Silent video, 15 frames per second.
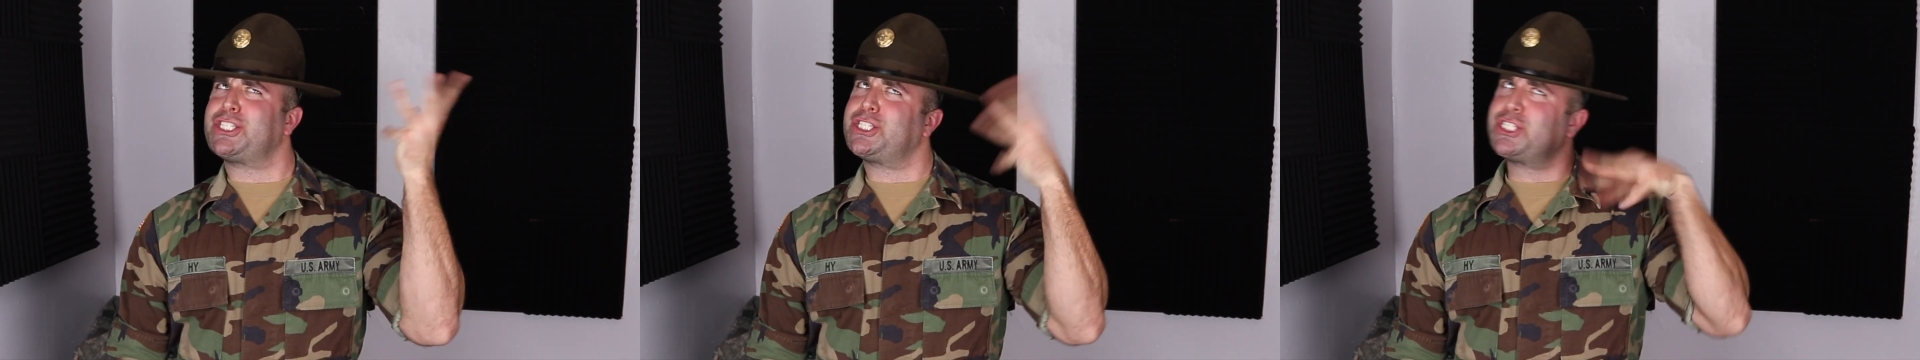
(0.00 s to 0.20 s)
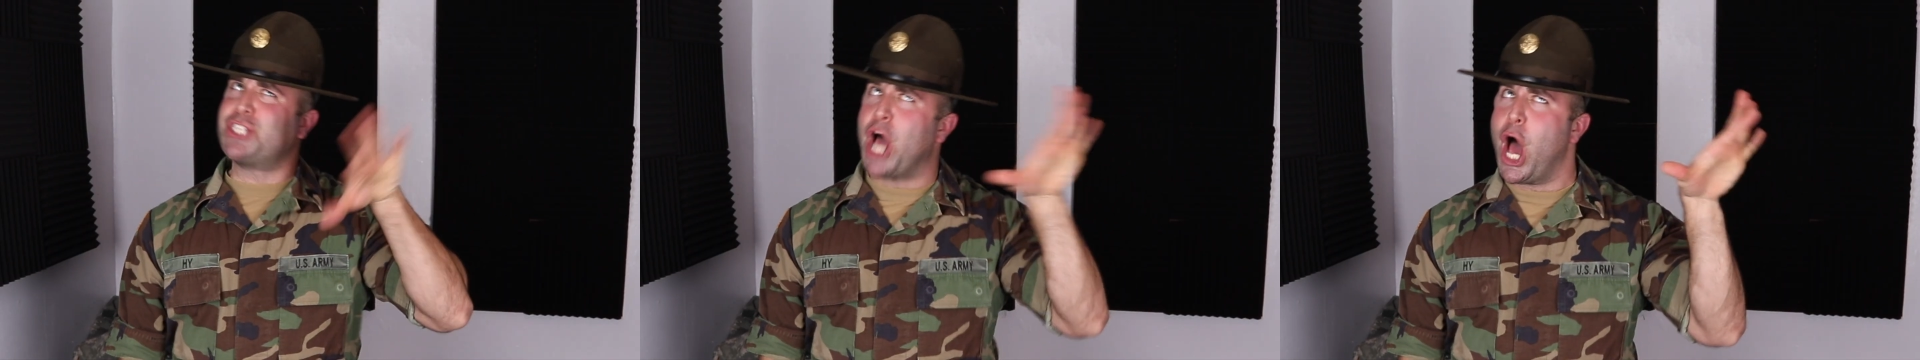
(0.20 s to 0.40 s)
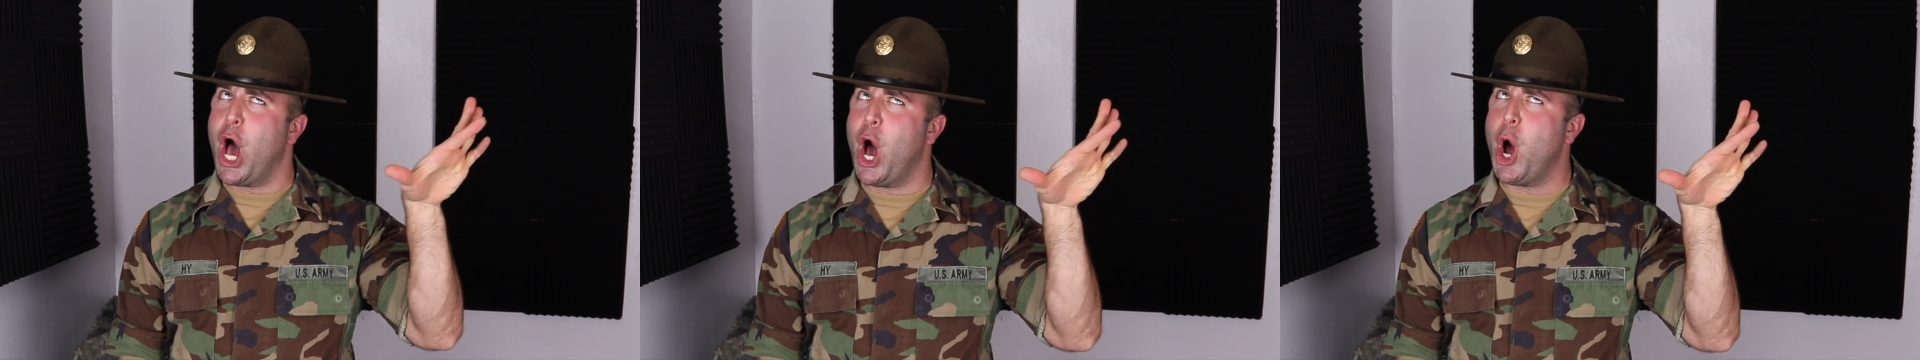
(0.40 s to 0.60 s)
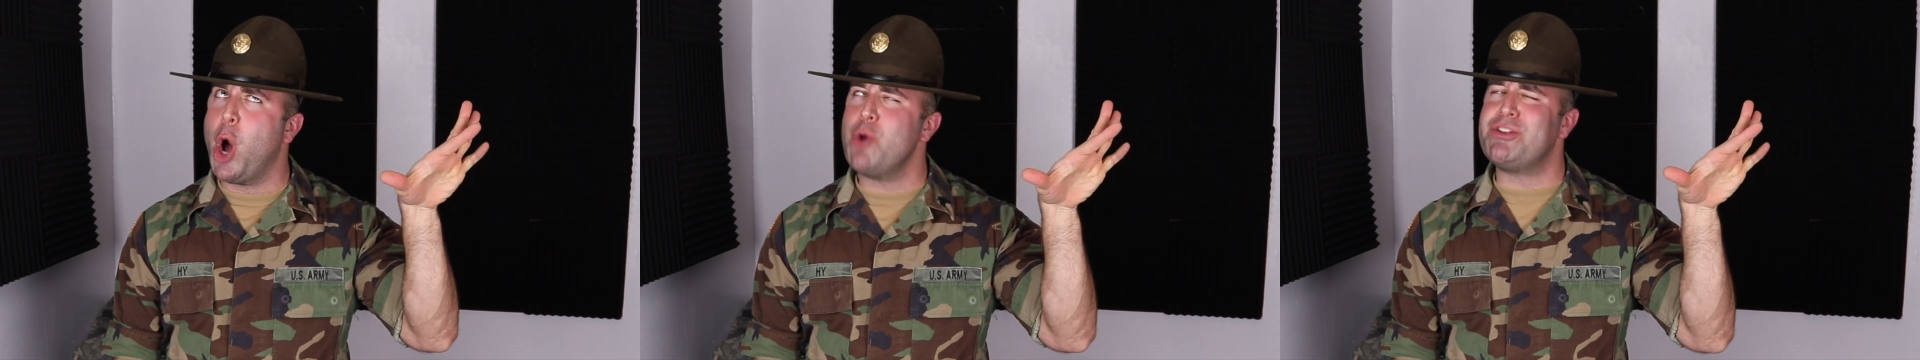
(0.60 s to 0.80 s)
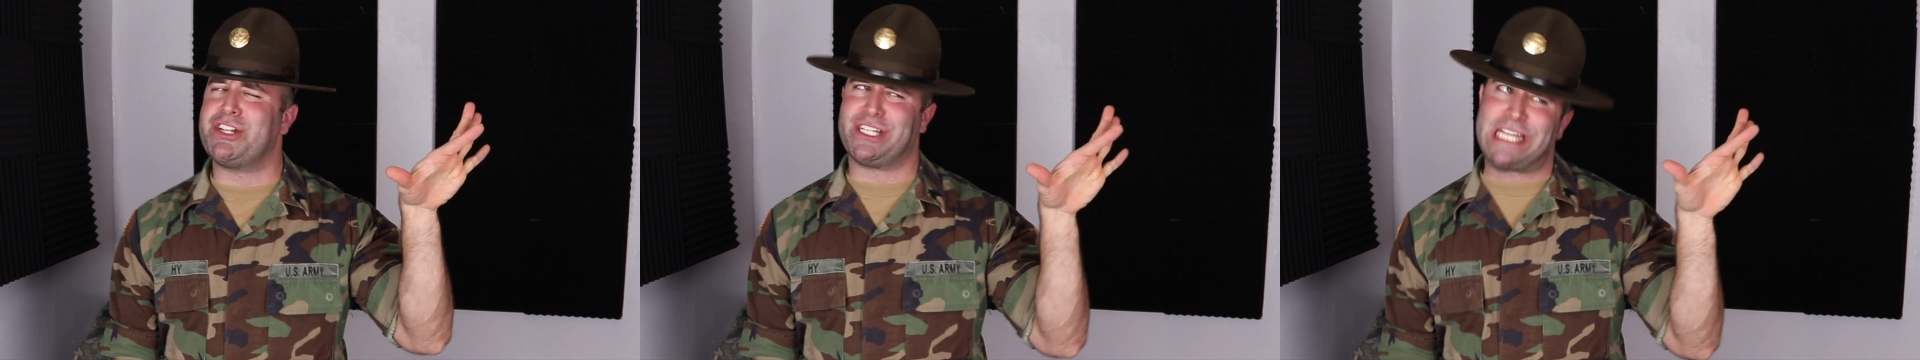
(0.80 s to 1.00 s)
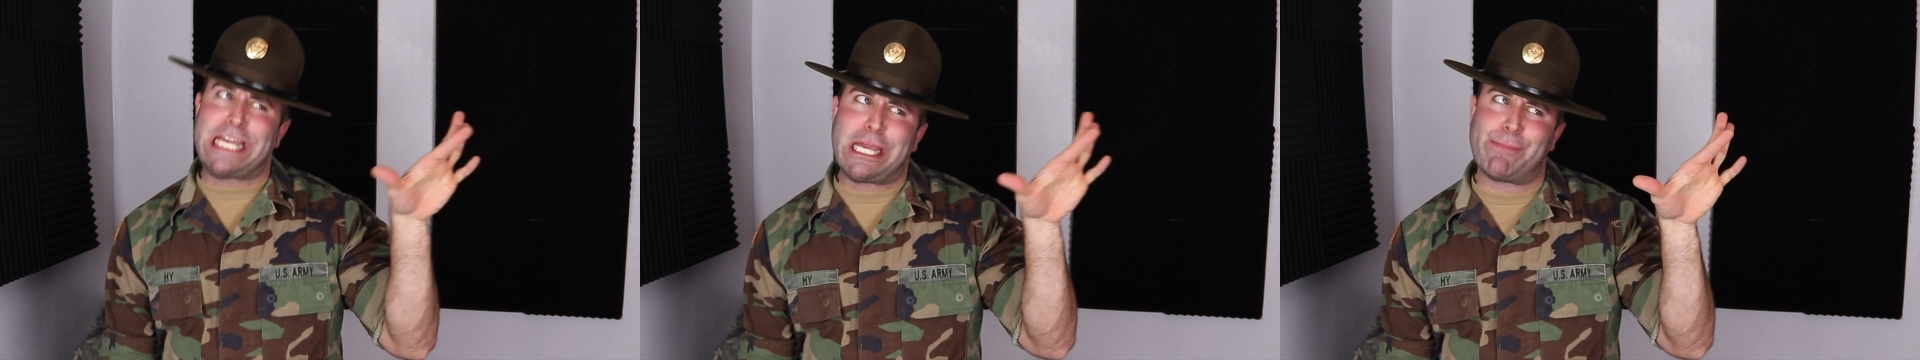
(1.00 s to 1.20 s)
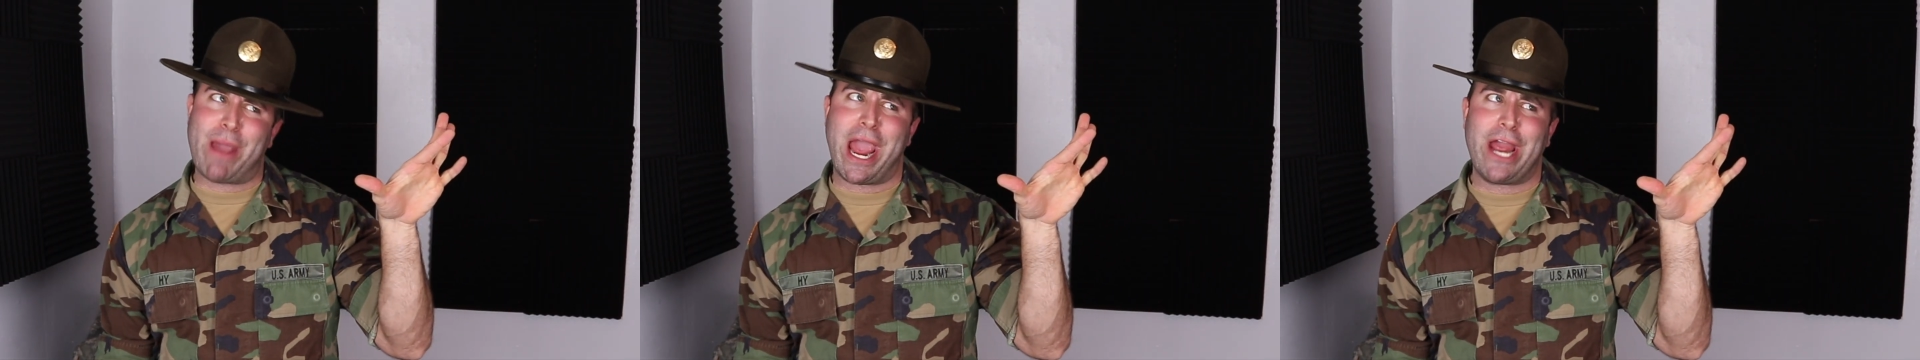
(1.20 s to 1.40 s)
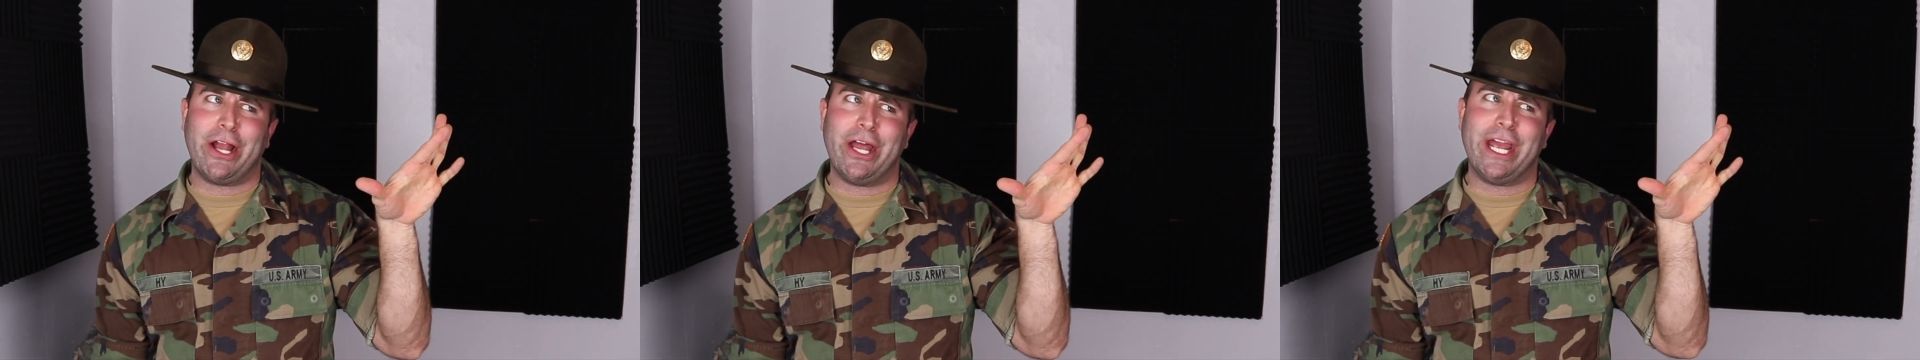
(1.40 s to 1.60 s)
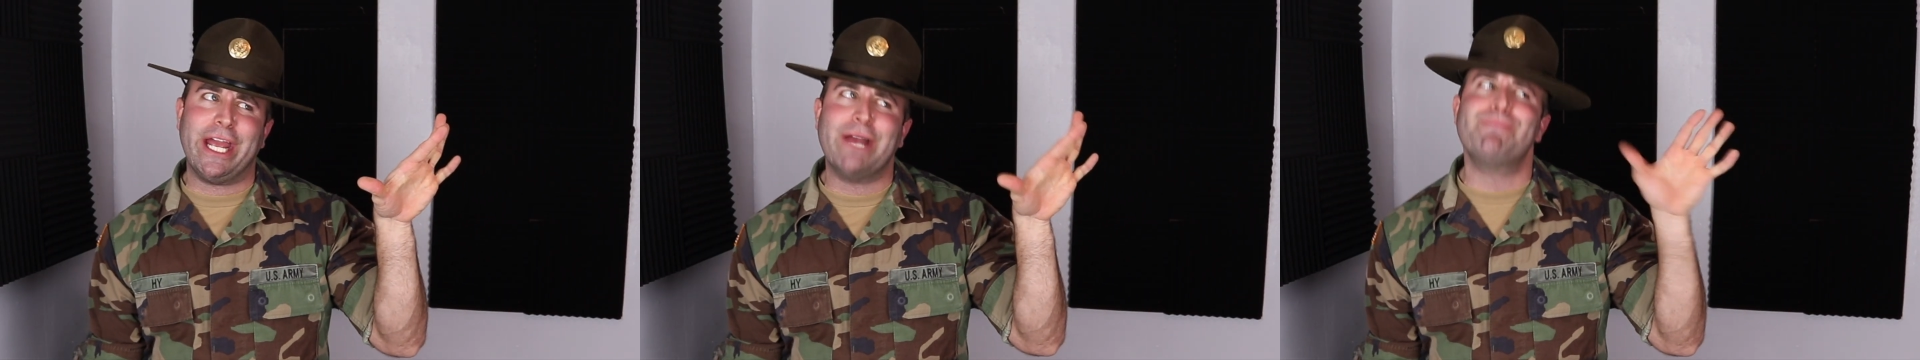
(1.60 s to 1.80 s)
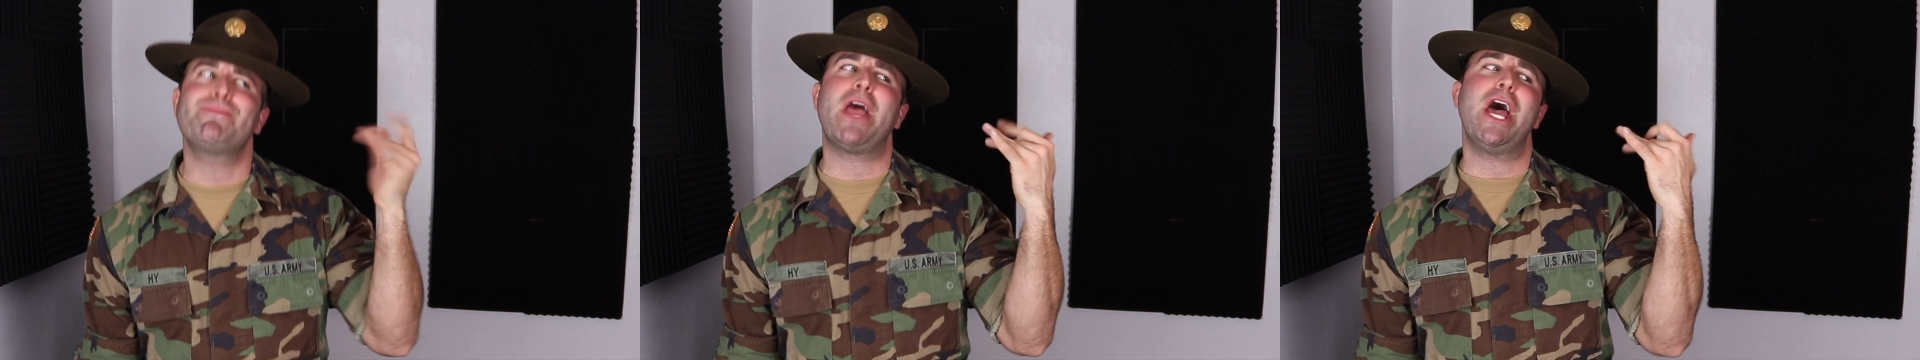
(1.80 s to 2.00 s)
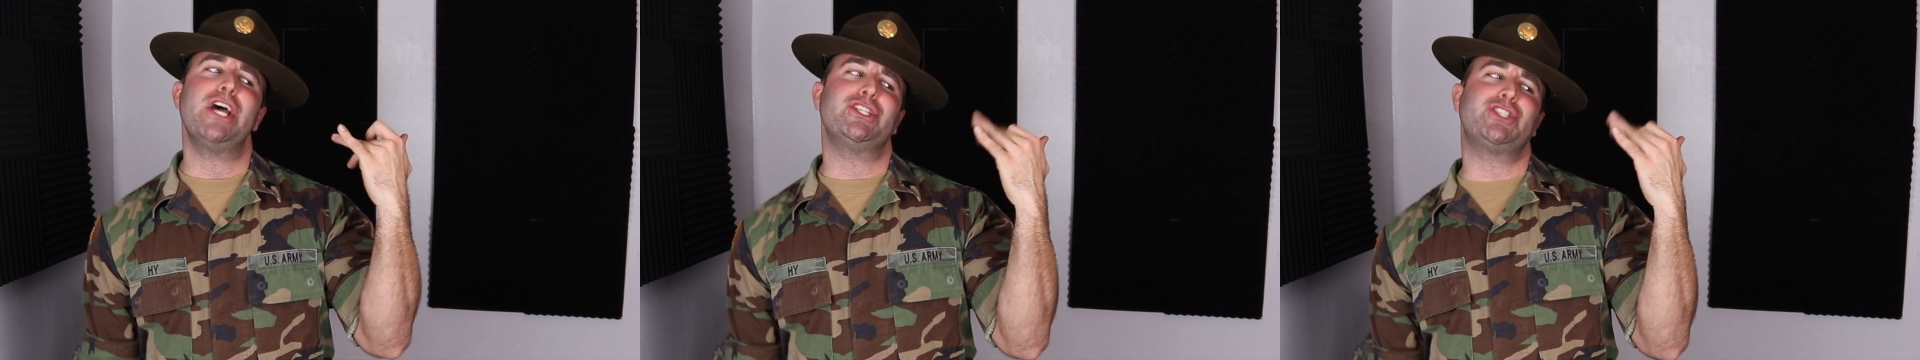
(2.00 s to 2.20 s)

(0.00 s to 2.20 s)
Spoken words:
so deep, Haley.